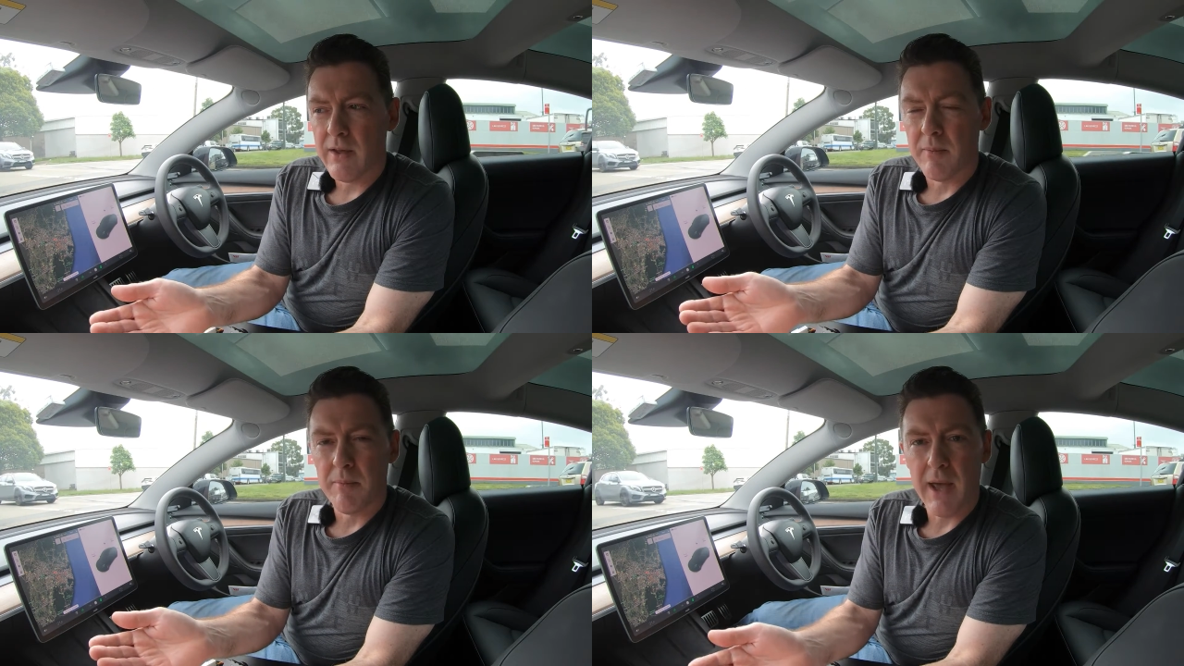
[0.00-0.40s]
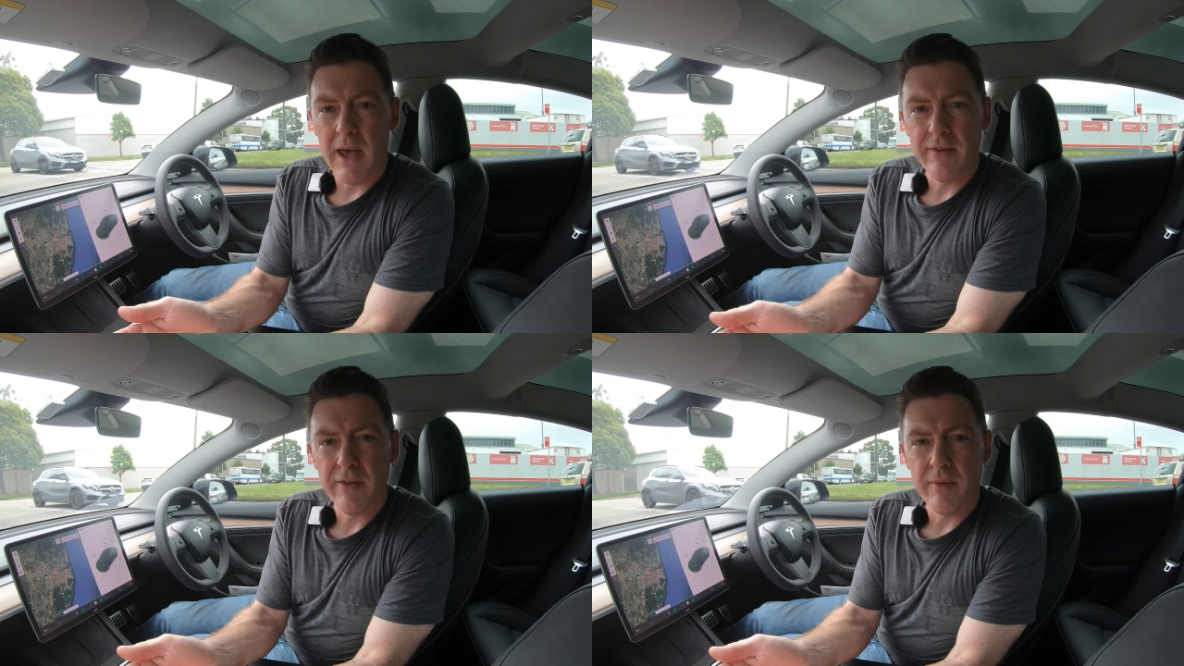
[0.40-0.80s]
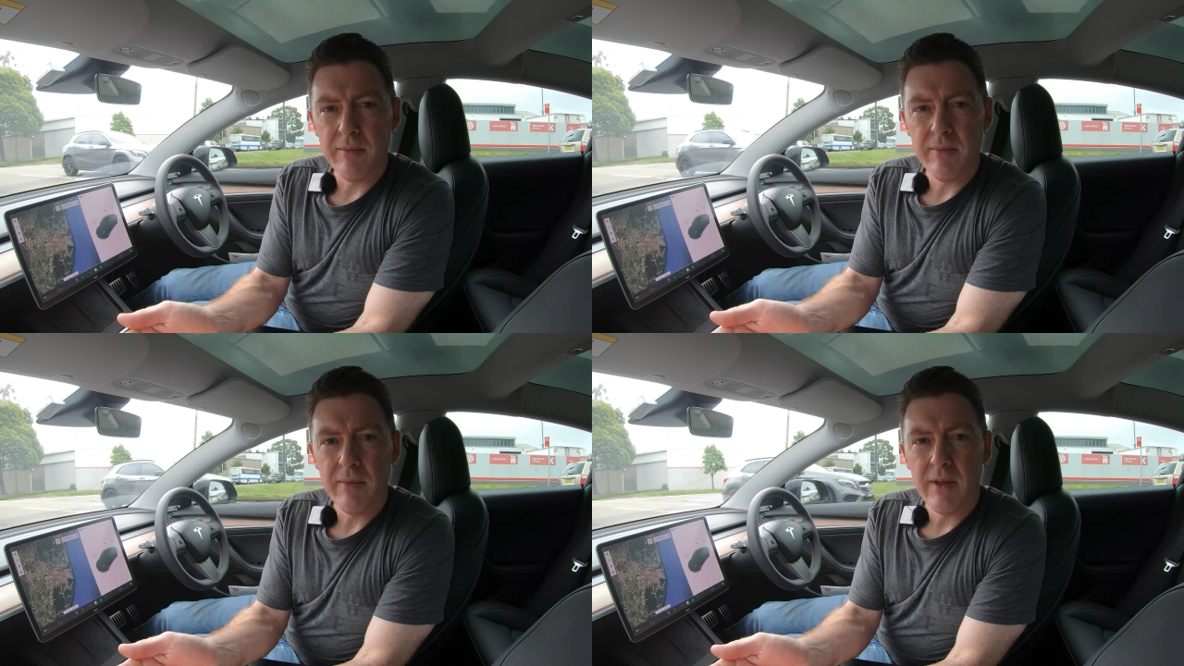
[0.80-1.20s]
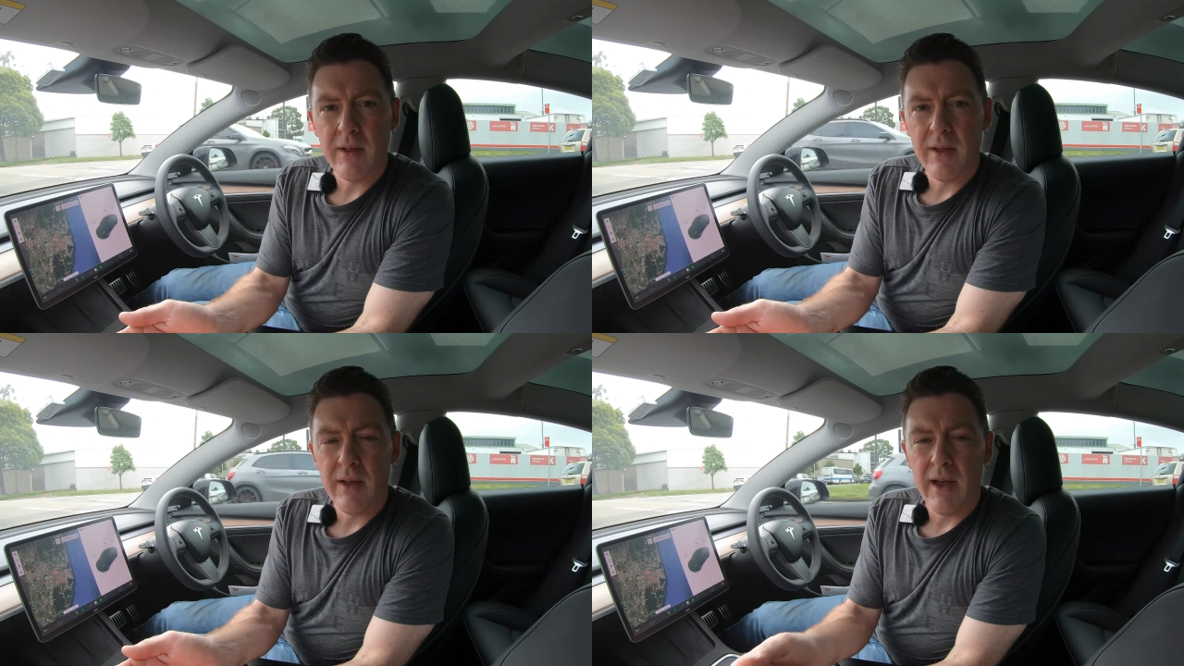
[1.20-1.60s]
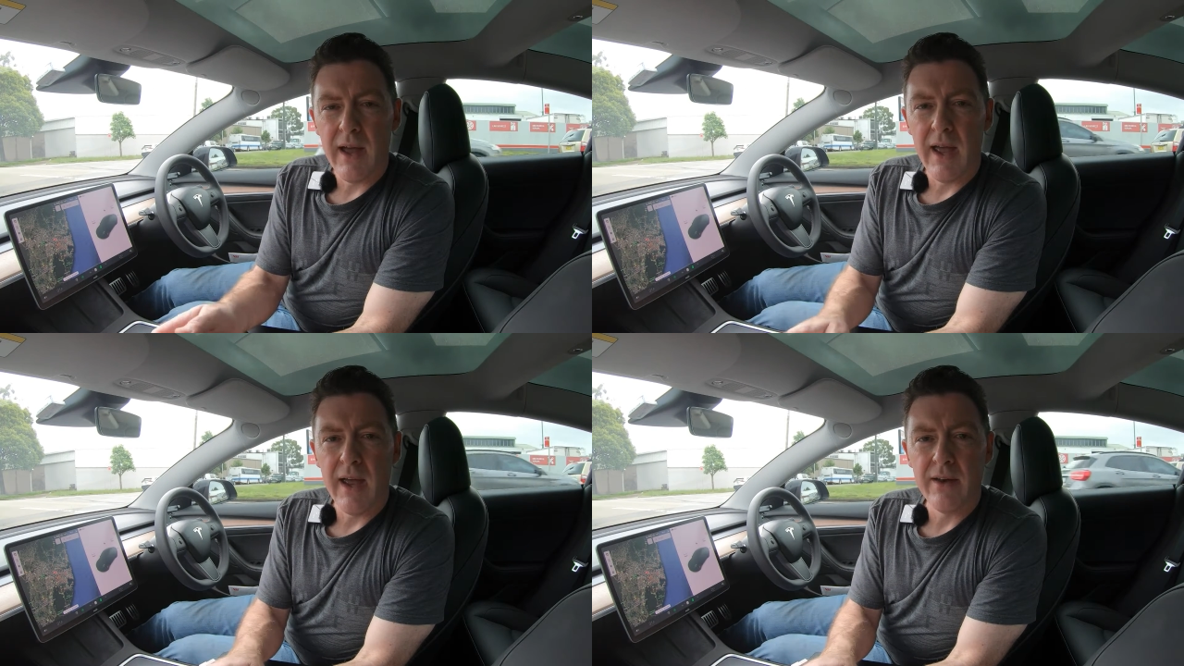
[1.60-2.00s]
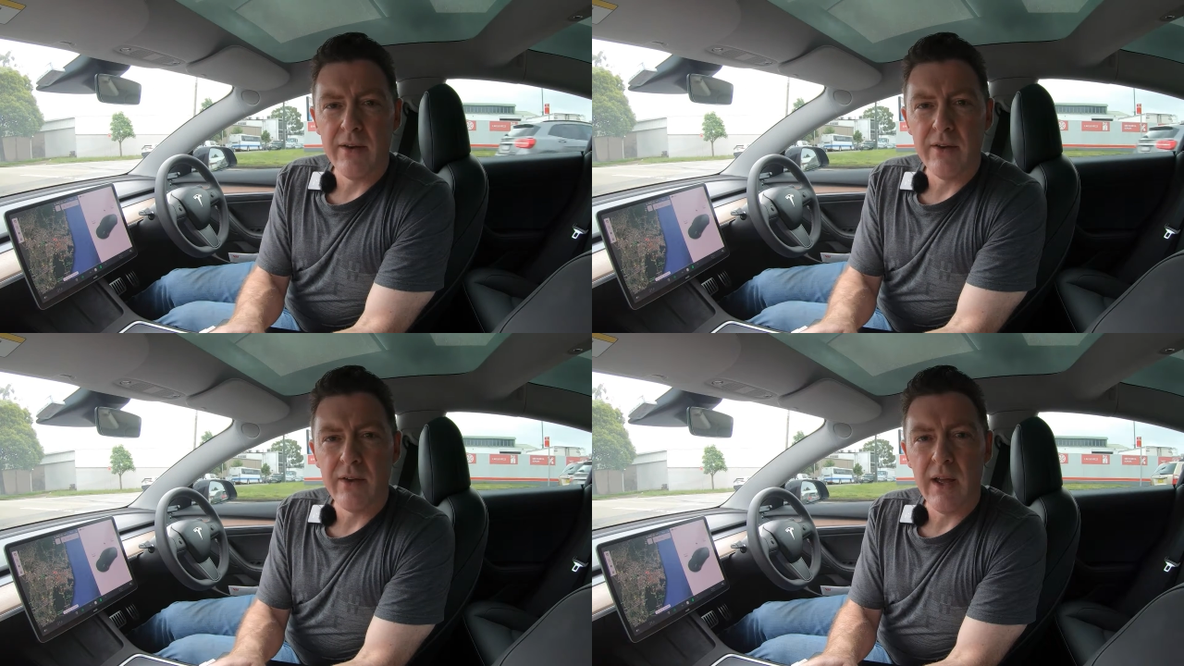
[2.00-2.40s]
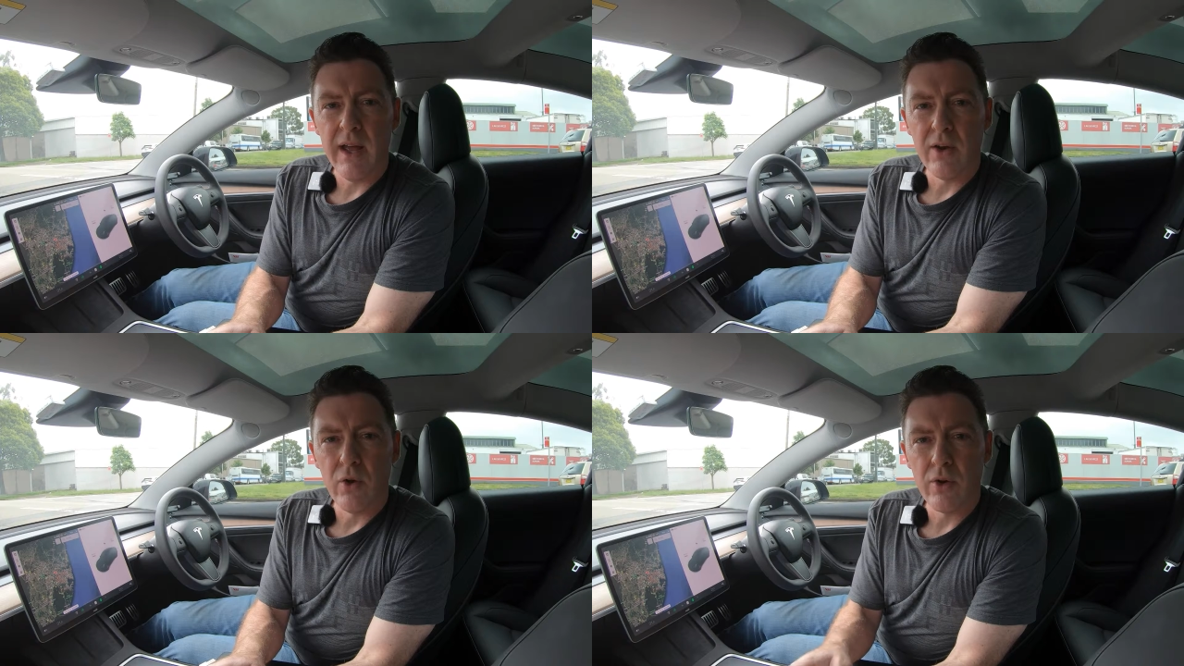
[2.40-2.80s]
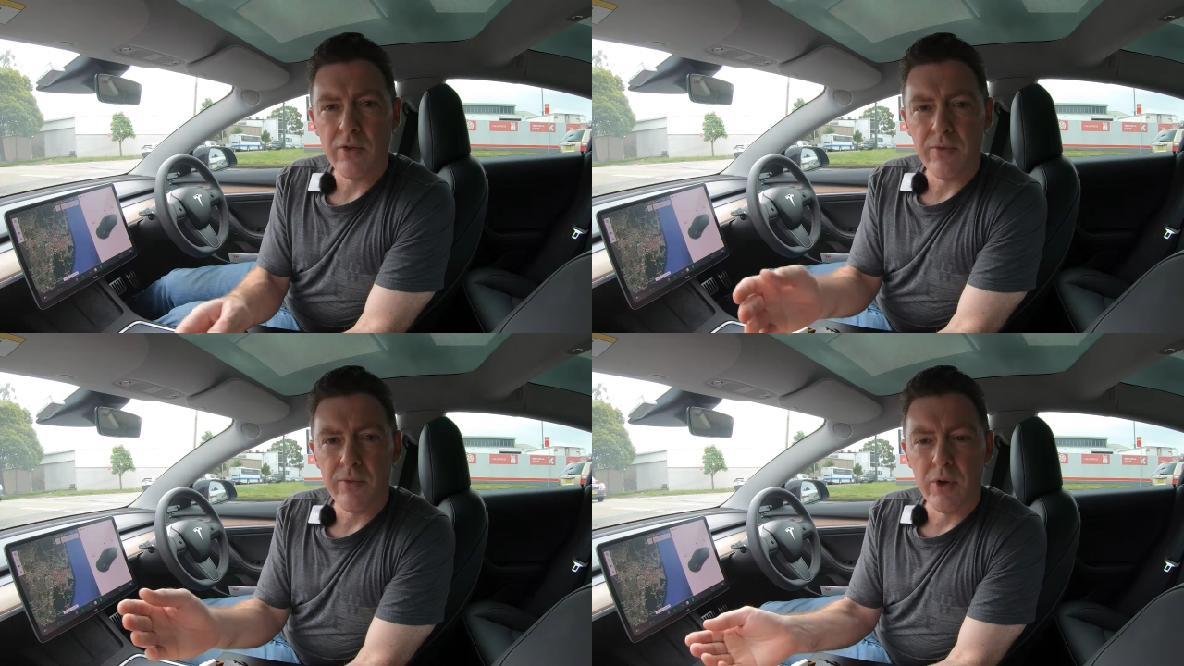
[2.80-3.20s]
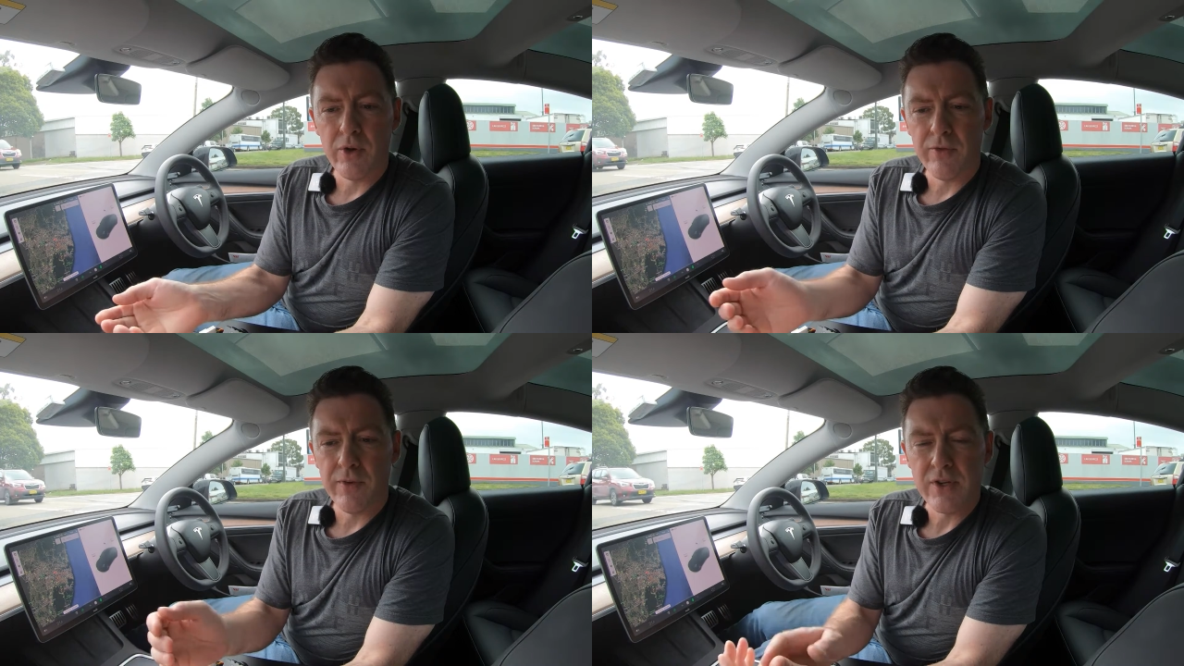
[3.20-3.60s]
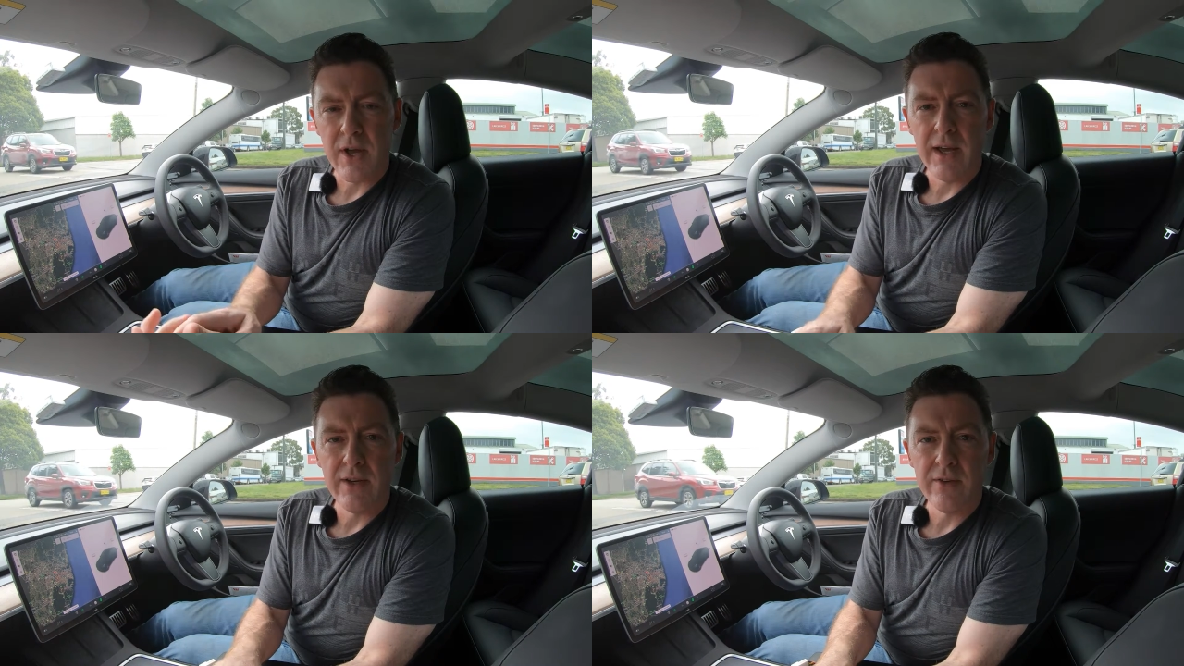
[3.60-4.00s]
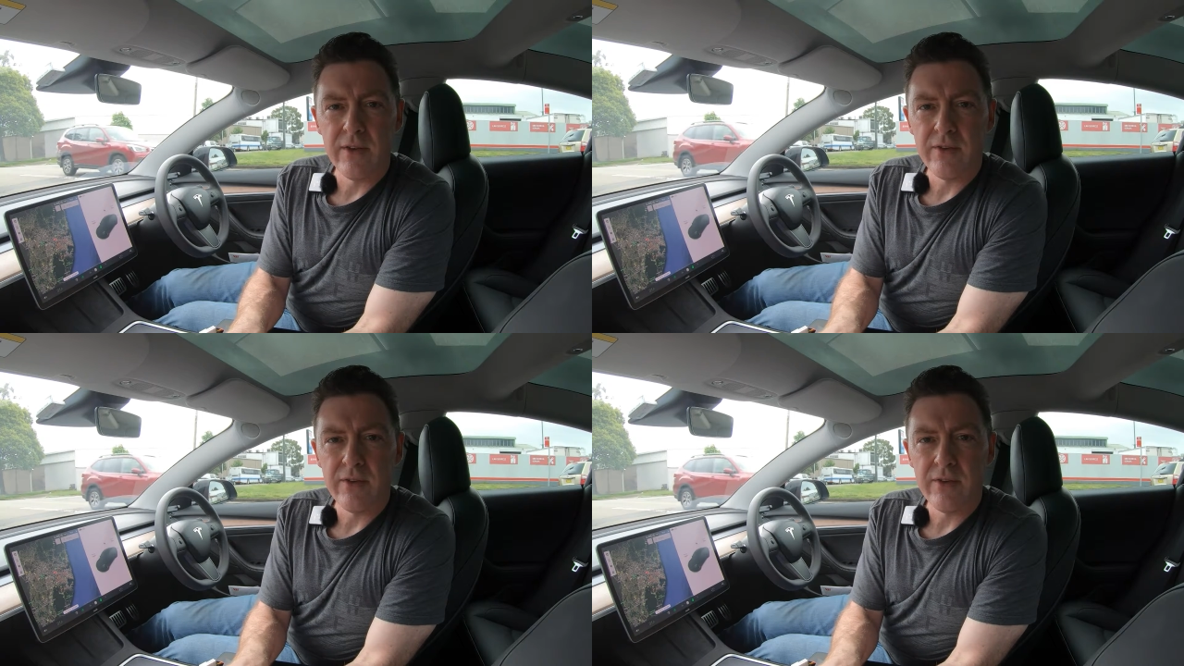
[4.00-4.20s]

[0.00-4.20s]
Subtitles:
compares them, and looks for changes.